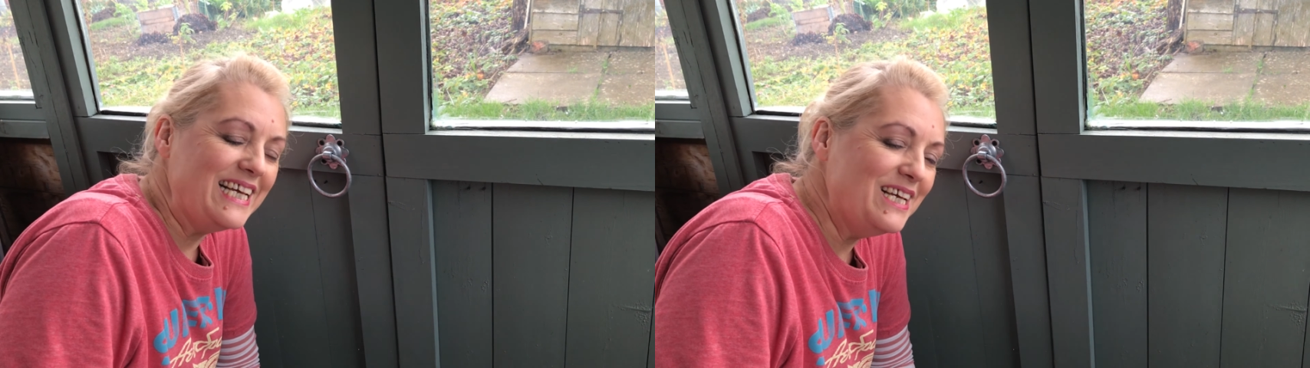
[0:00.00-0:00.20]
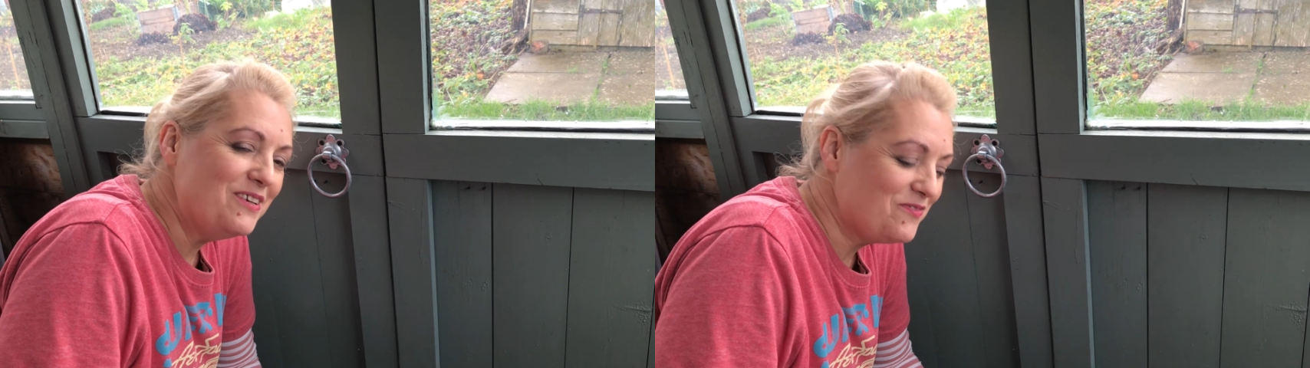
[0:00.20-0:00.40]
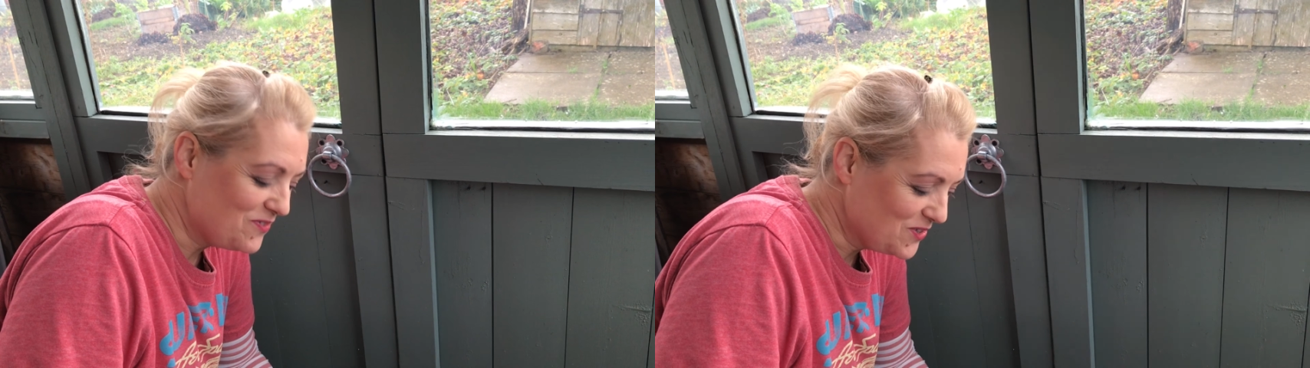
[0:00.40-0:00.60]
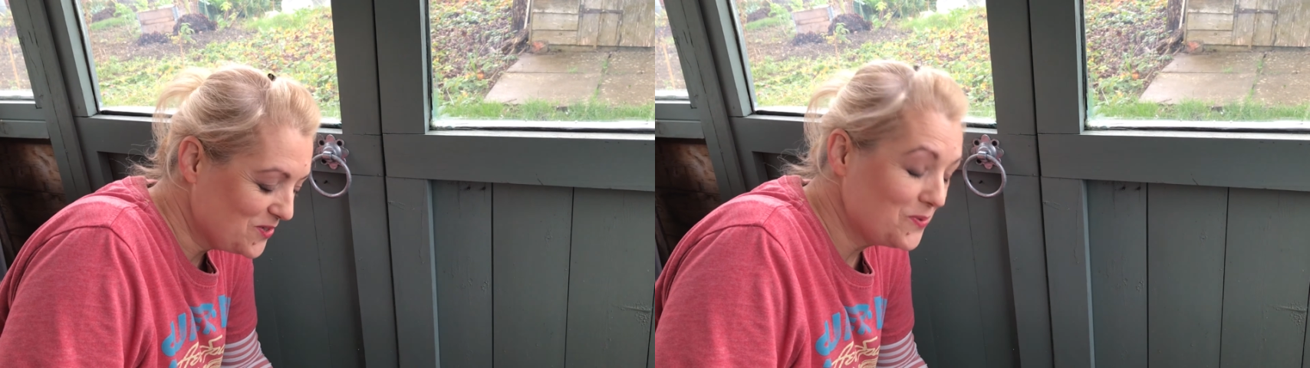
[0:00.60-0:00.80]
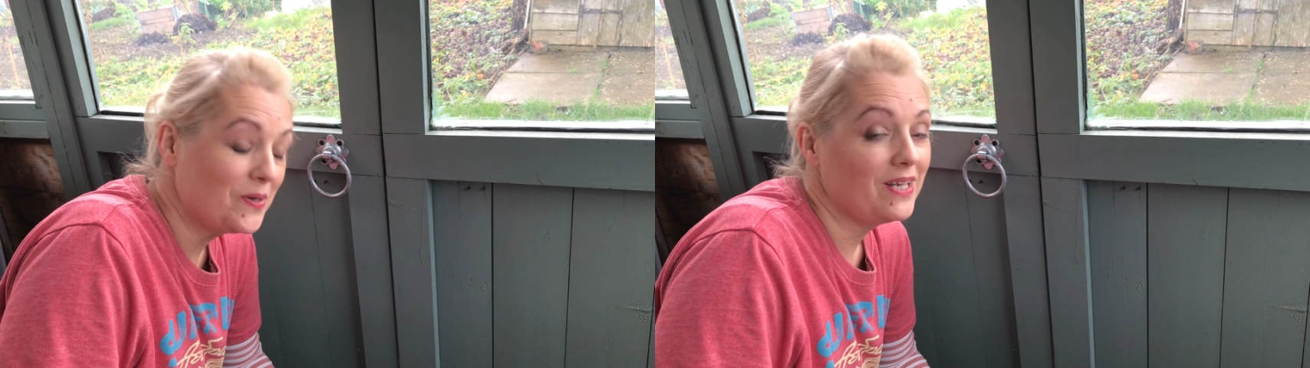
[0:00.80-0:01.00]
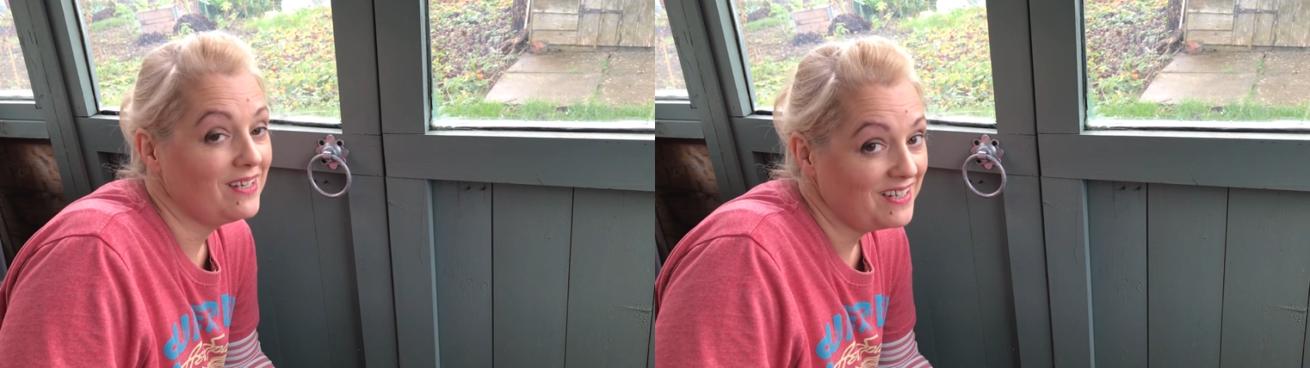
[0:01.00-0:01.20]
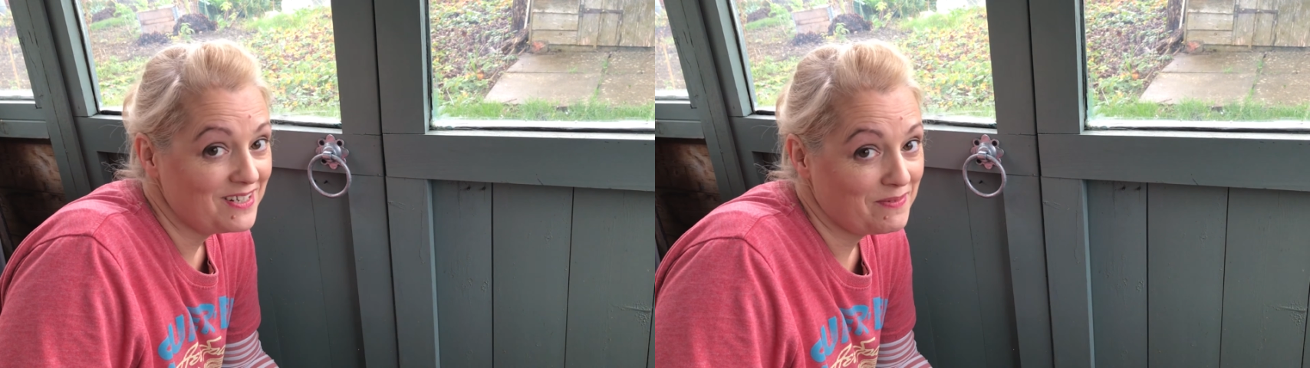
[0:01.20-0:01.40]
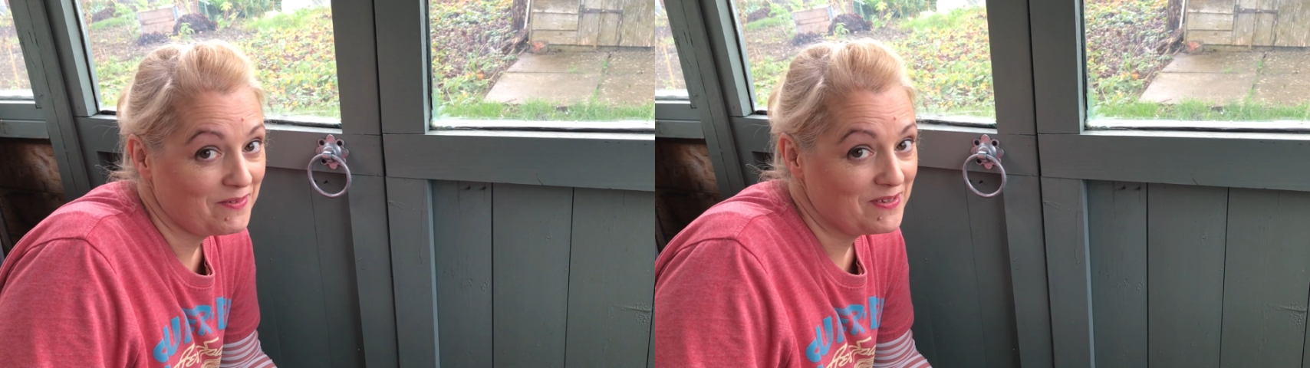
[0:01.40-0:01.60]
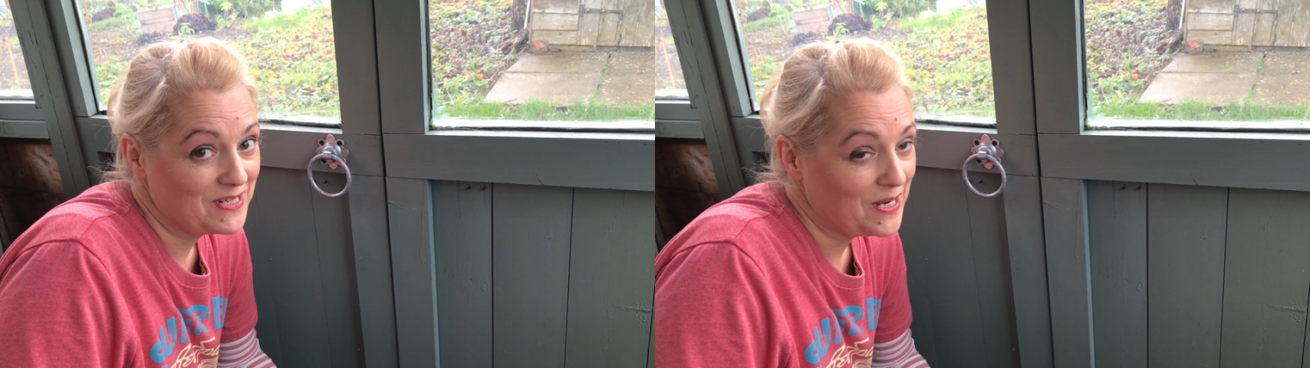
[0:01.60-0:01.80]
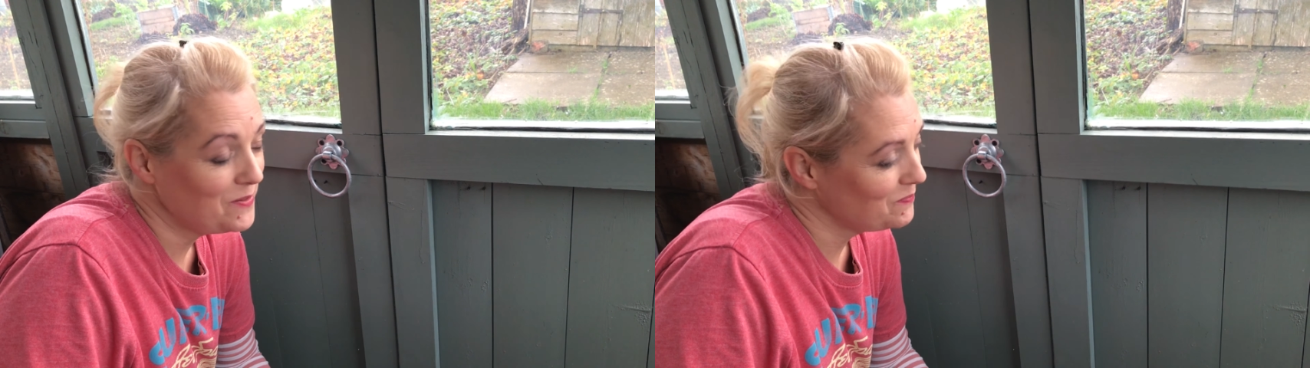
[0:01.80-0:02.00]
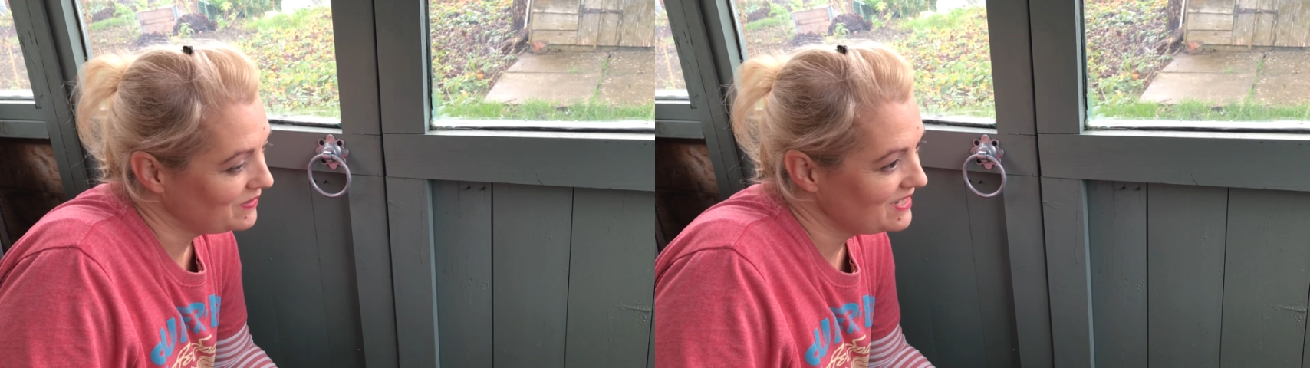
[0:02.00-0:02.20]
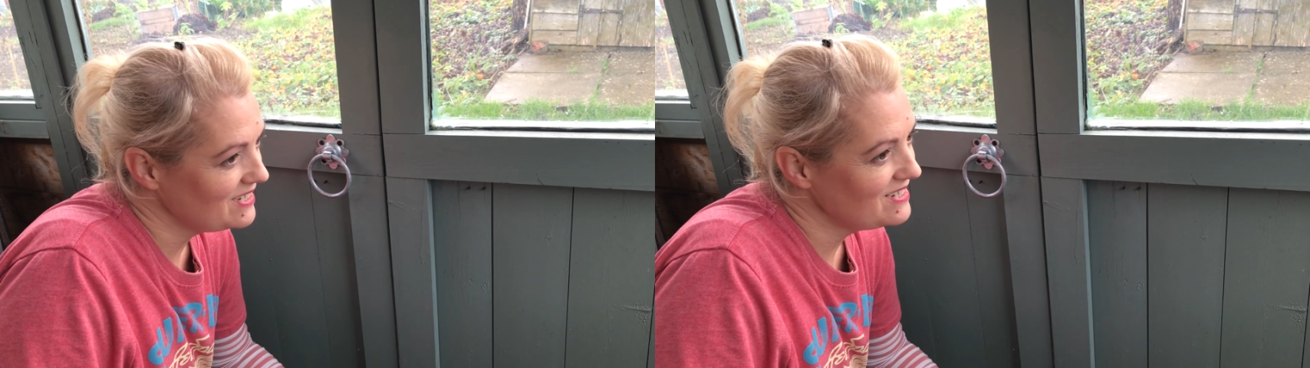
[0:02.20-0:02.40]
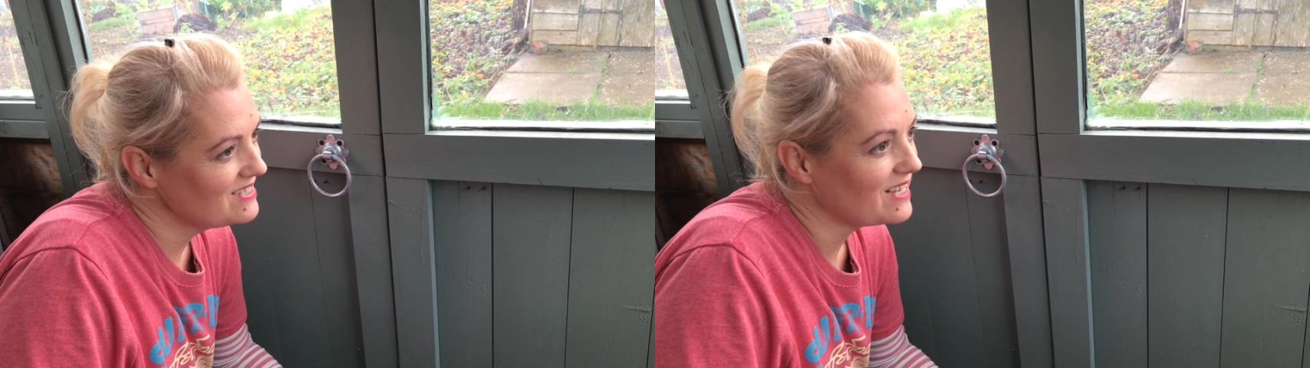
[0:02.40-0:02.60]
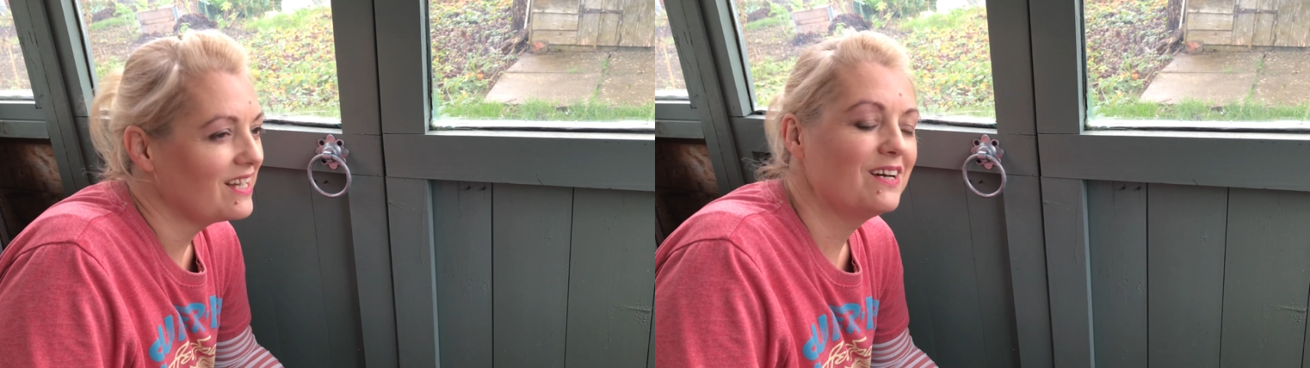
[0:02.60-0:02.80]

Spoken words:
If you liked my video, please